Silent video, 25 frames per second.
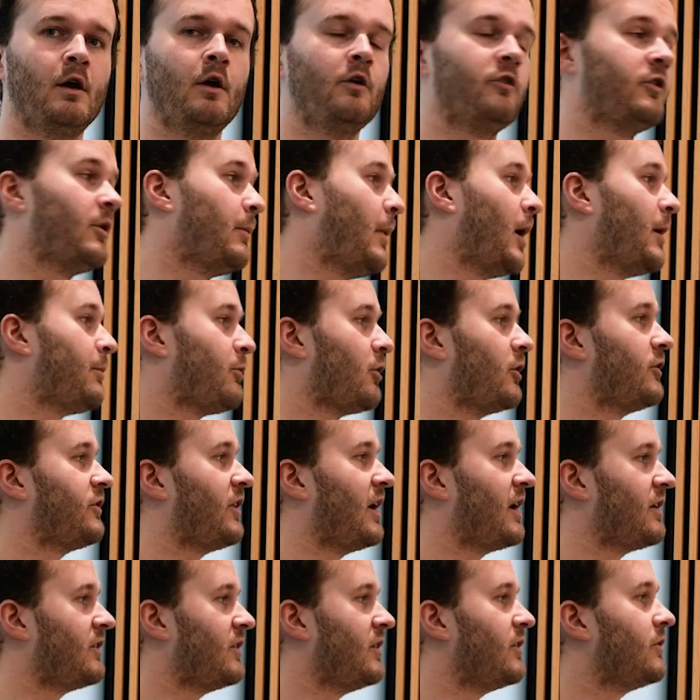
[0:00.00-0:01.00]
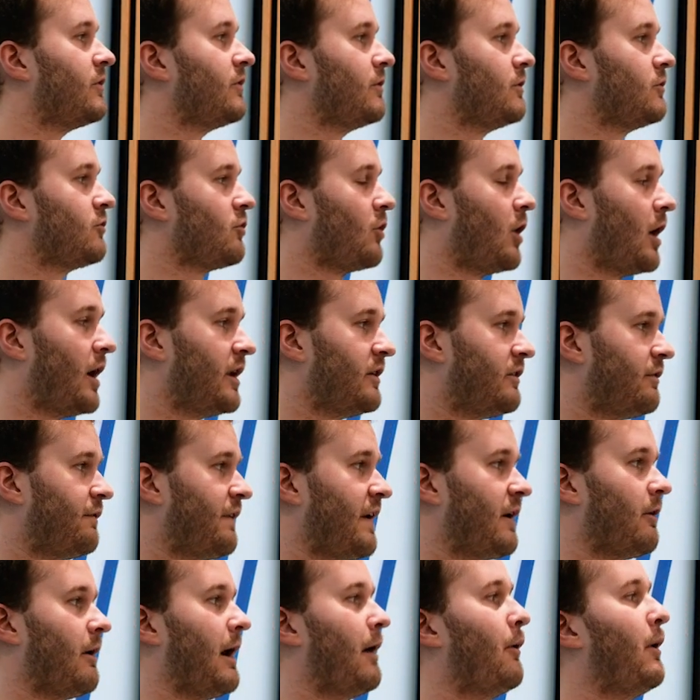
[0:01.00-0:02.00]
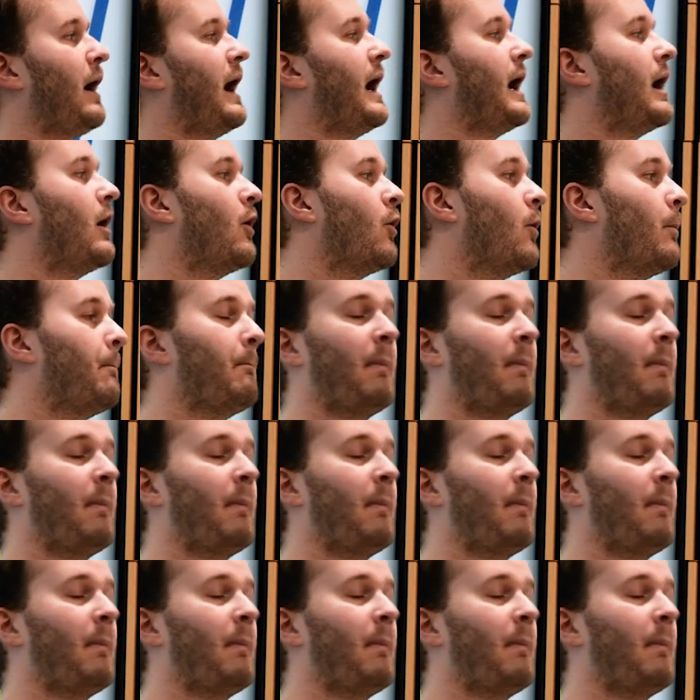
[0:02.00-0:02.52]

So my project is trying to figure out how